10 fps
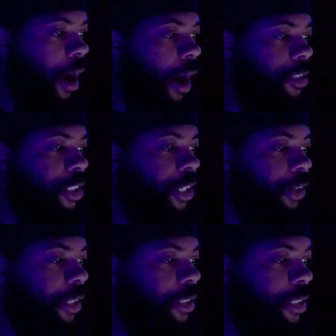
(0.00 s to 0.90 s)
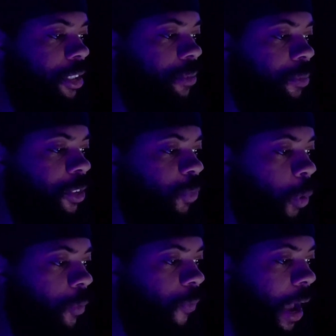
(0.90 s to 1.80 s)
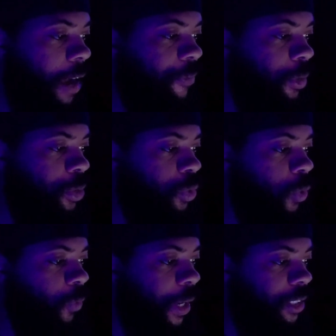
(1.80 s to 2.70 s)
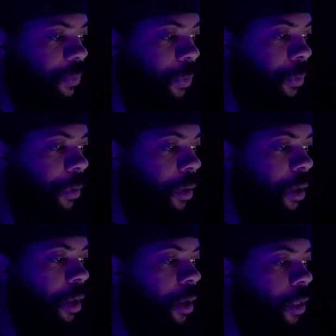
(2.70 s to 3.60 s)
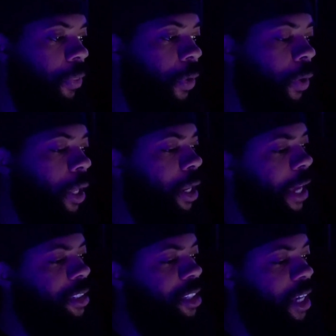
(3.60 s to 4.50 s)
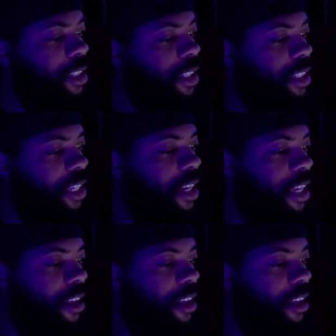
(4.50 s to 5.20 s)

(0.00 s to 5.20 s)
Our security system was fortified for the school festival, though it has yet to see any